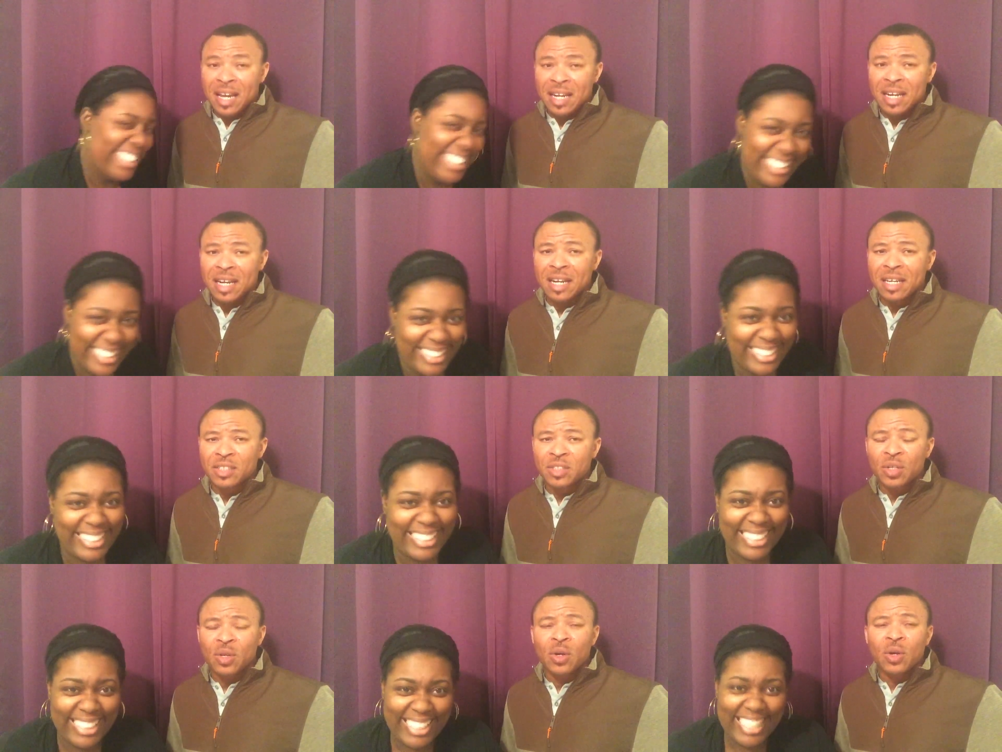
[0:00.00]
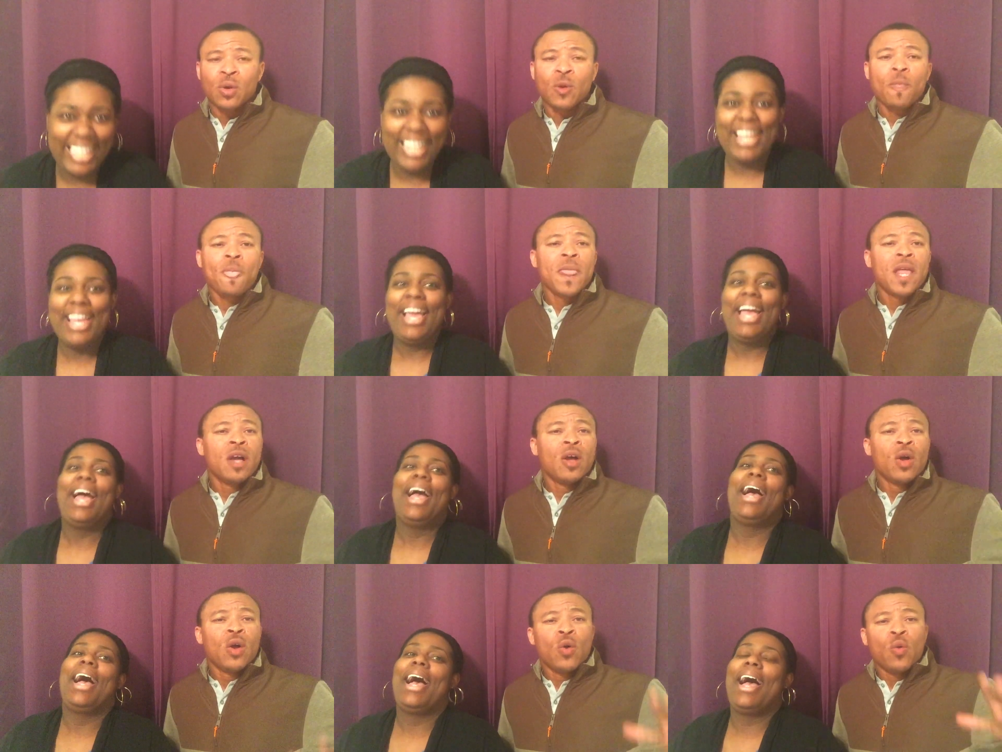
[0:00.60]
Speaker 1: Adam, so we
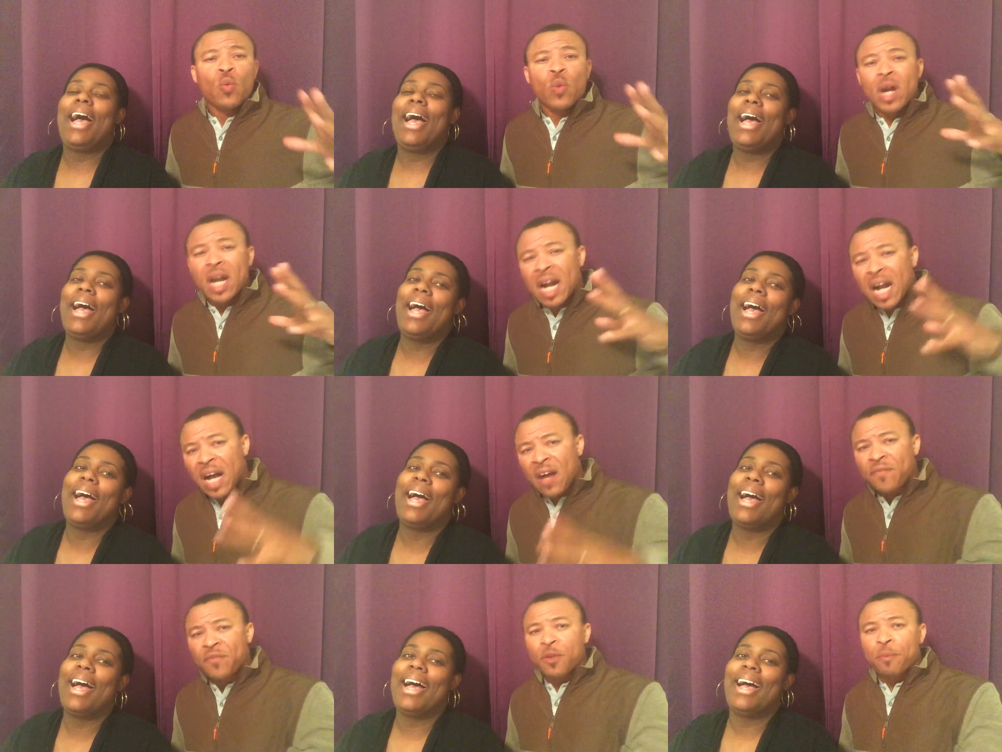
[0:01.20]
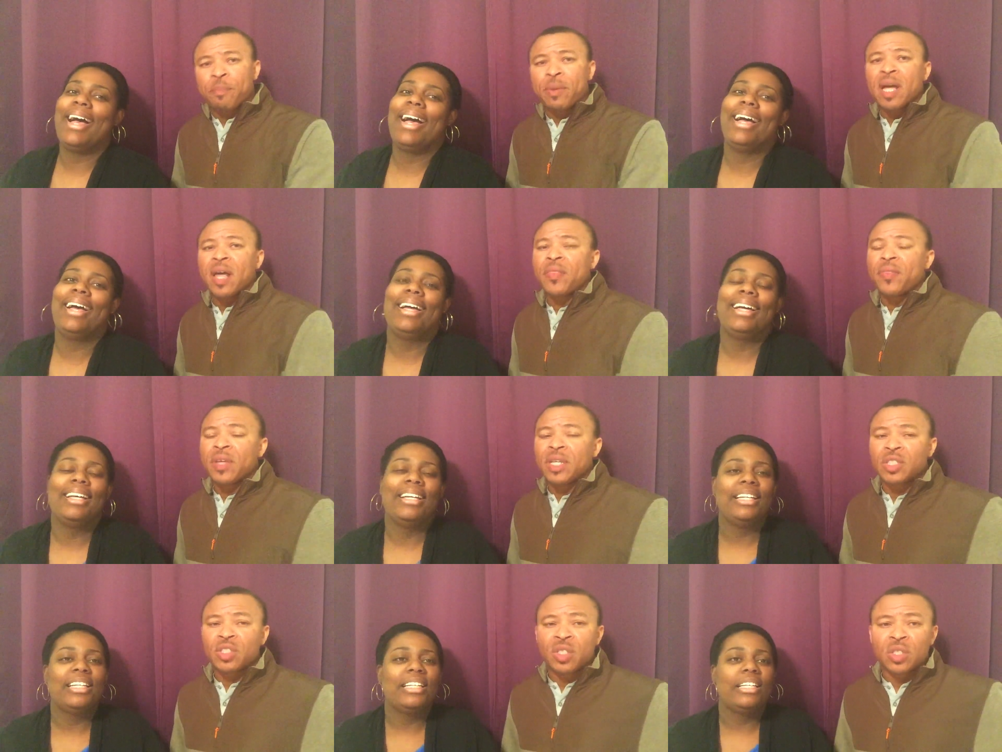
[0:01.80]
ah. have to pay
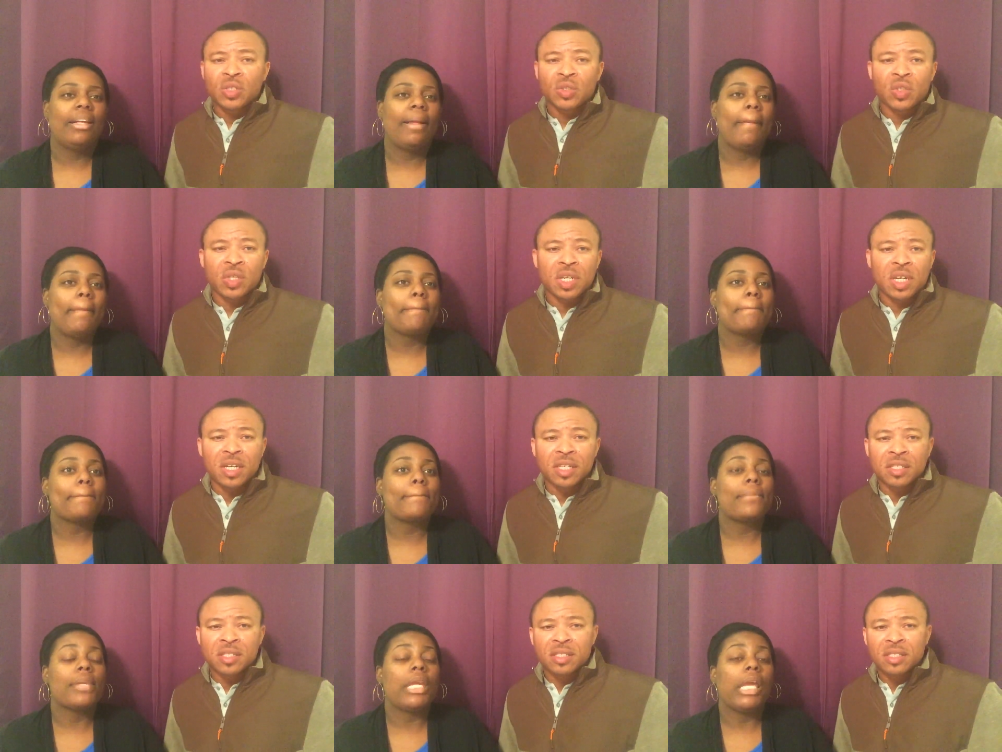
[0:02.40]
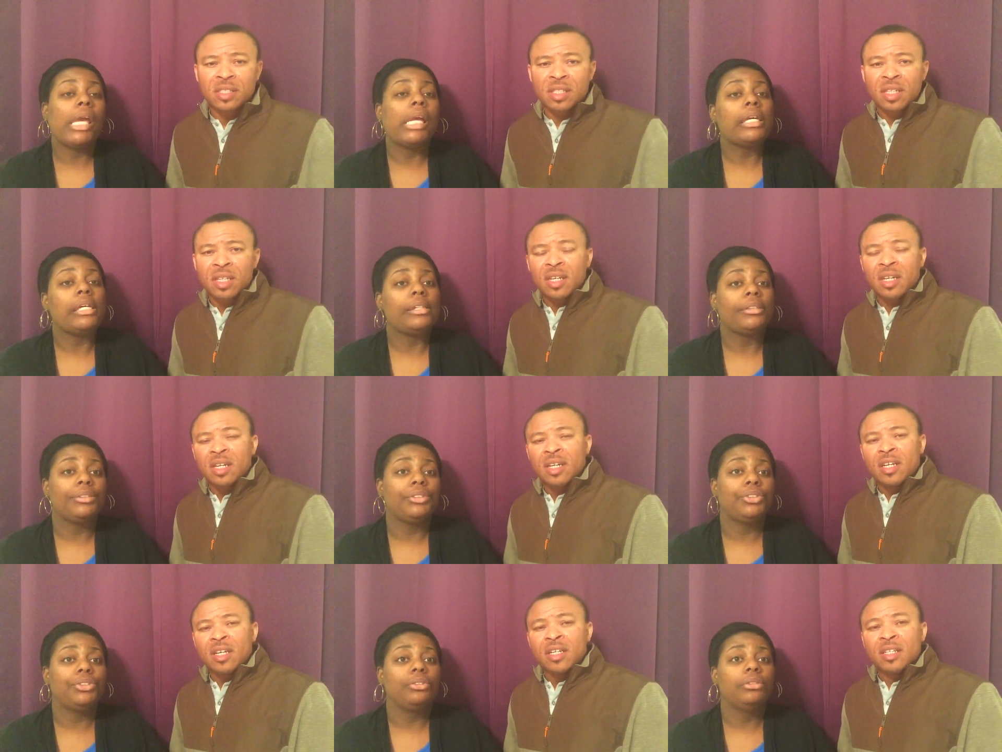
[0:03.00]
attention to this.
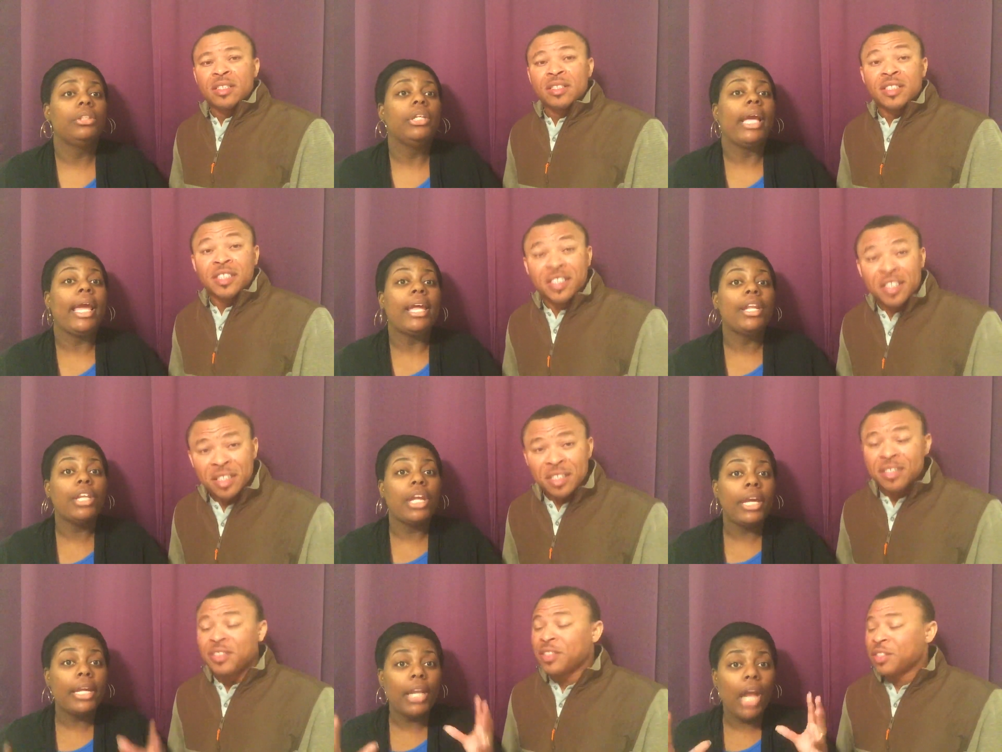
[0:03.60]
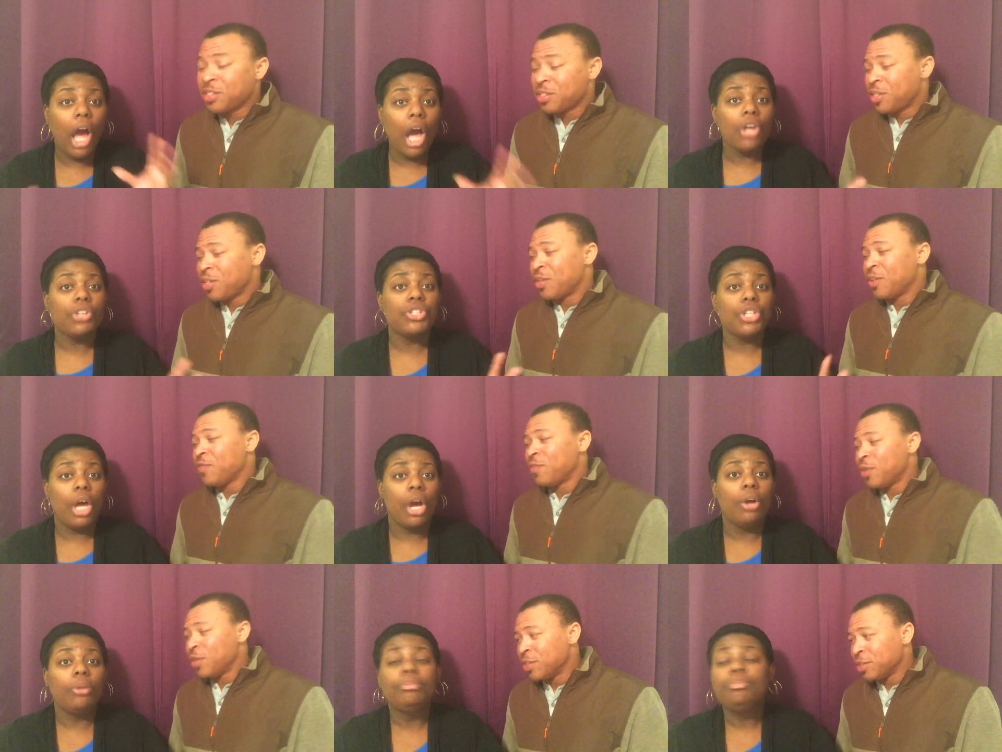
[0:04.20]
Yes,
Speaker 2: and Jesus and
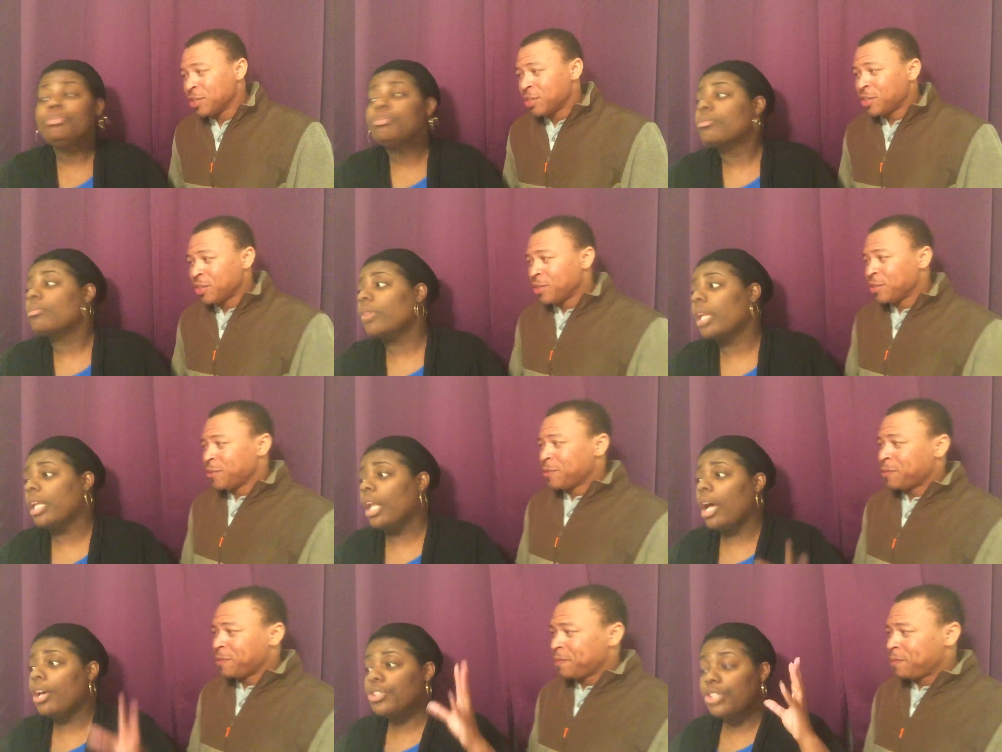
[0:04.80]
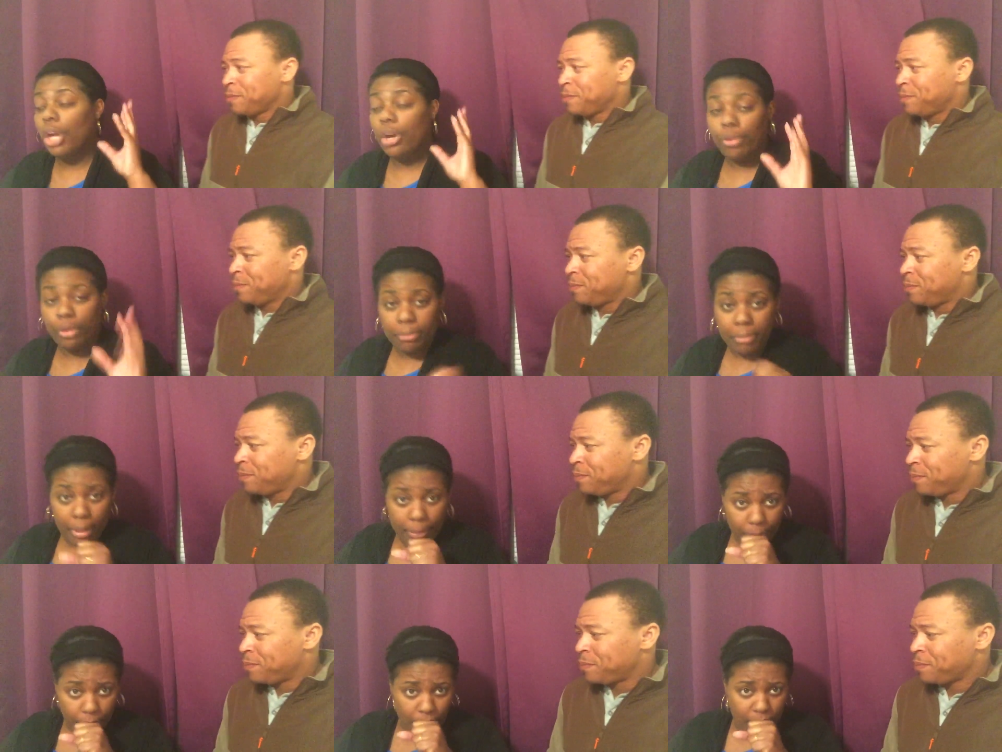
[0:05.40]
also knows. and also
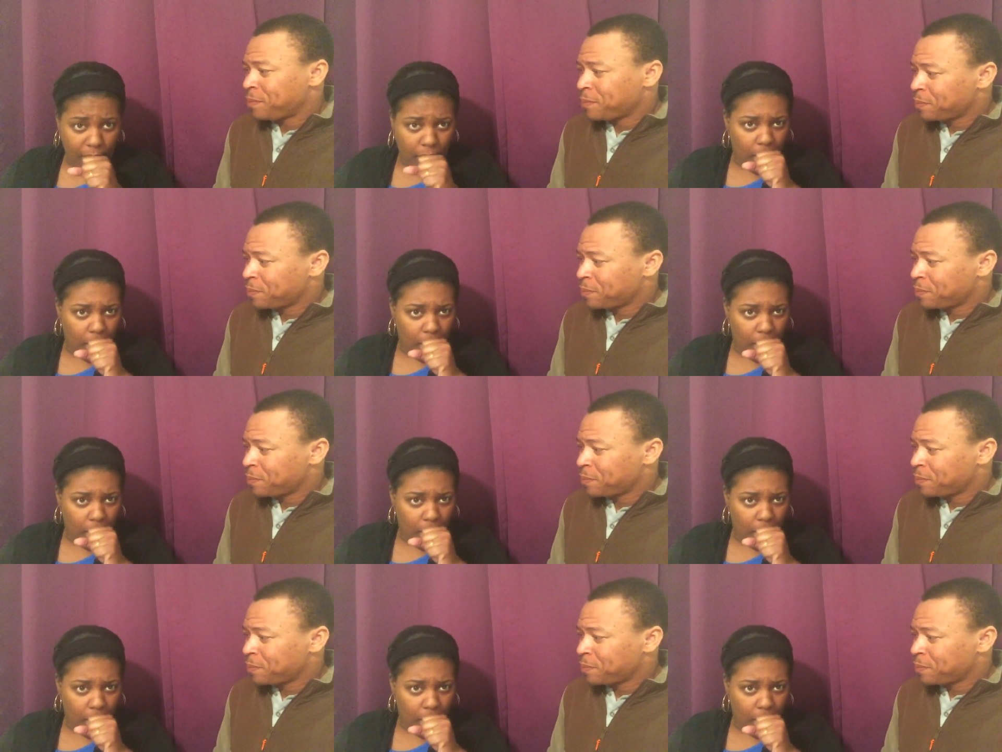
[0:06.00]
remember